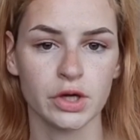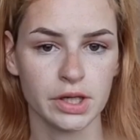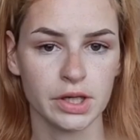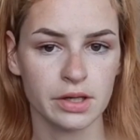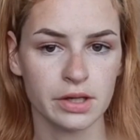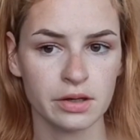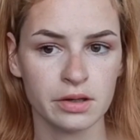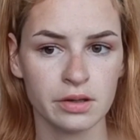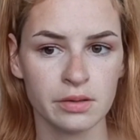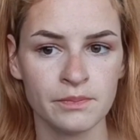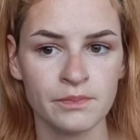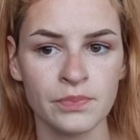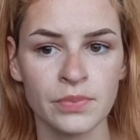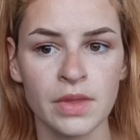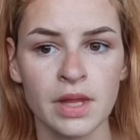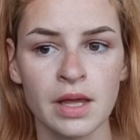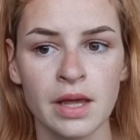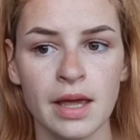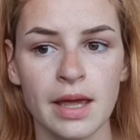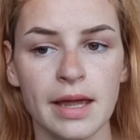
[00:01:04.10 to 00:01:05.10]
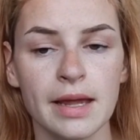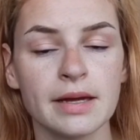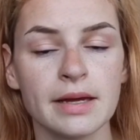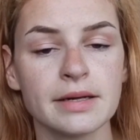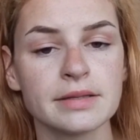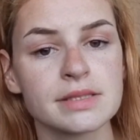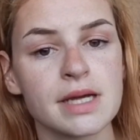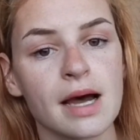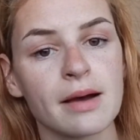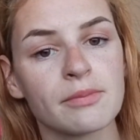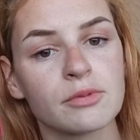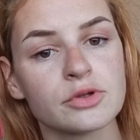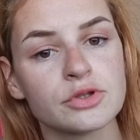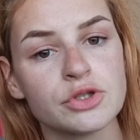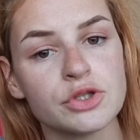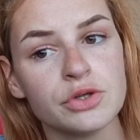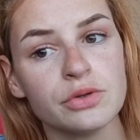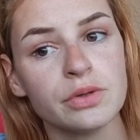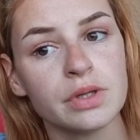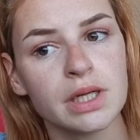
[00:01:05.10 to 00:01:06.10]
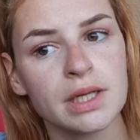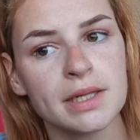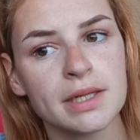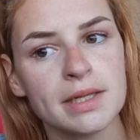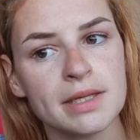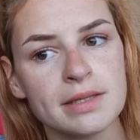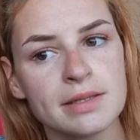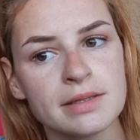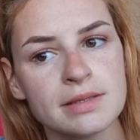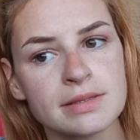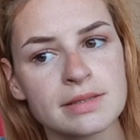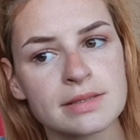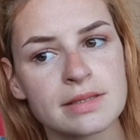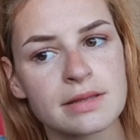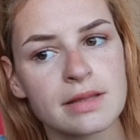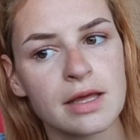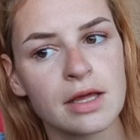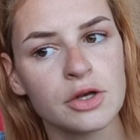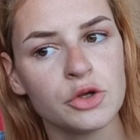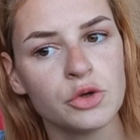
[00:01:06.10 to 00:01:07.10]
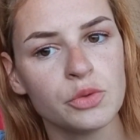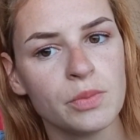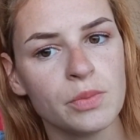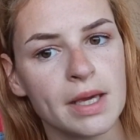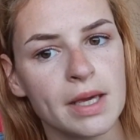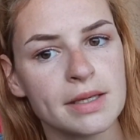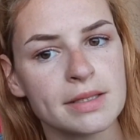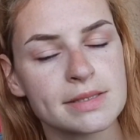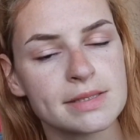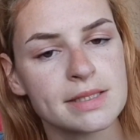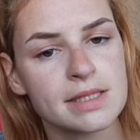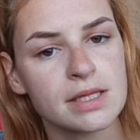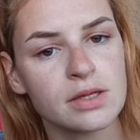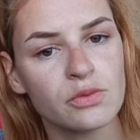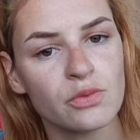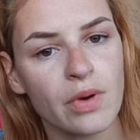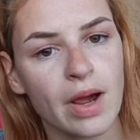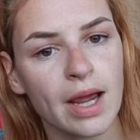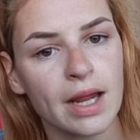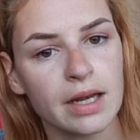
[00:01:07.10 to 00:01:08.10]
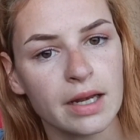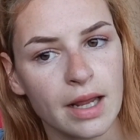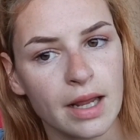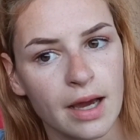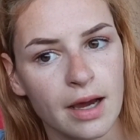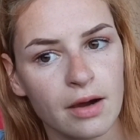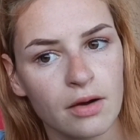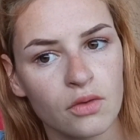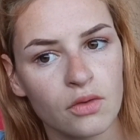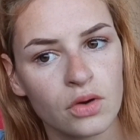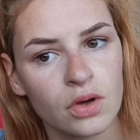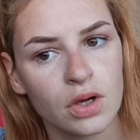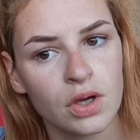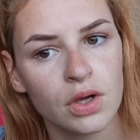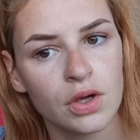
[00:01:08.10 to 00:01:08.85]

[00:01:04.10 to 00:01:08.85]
freedom and opportunities than you may see right now.